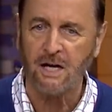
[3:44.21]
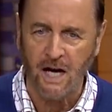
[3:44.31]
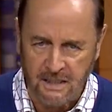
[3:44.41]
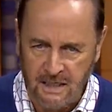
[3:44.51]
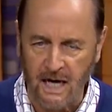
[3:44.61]

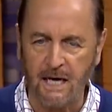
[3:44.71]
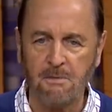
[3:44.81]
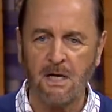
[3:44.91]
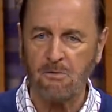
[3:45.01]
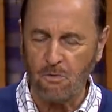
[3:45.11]
A time
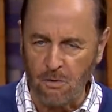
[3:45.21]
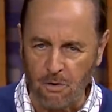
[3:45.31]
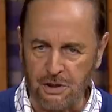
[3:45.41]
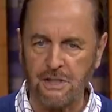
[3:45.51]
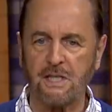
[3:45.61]
w-
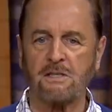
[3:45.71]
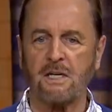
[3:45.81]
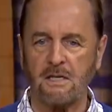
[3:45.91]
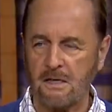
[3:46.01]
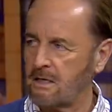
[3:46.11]
where you just. Have you
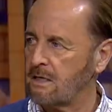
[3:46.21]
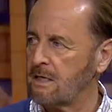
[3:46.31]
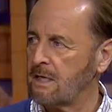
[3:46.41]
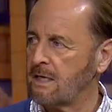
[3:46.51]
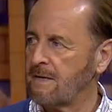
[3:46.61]
been watching
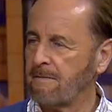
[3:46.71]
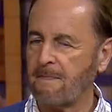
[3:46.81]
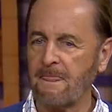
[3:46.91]
me and Pam?